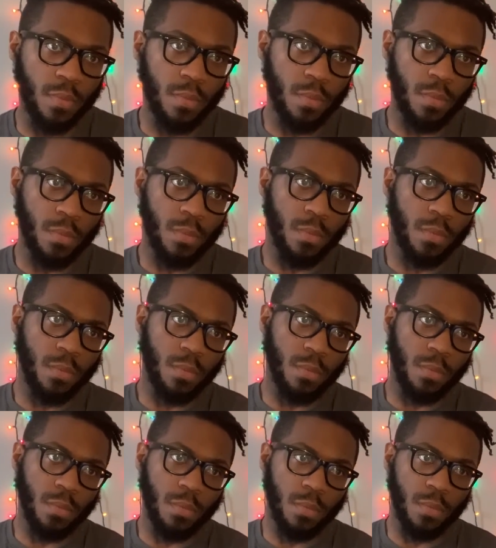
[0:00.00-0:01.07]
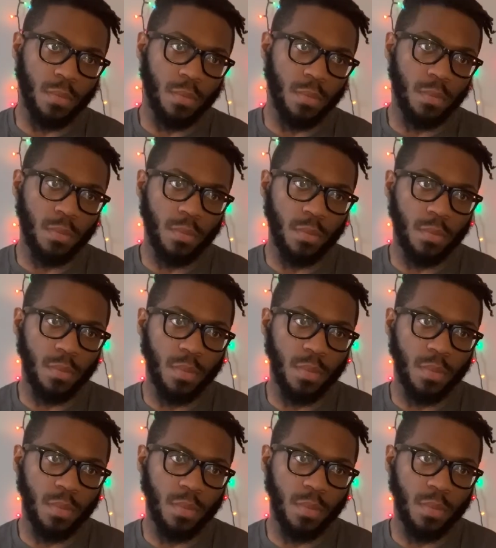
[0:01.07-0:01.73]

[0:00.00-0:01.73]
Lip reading: No one is speaking in this clip.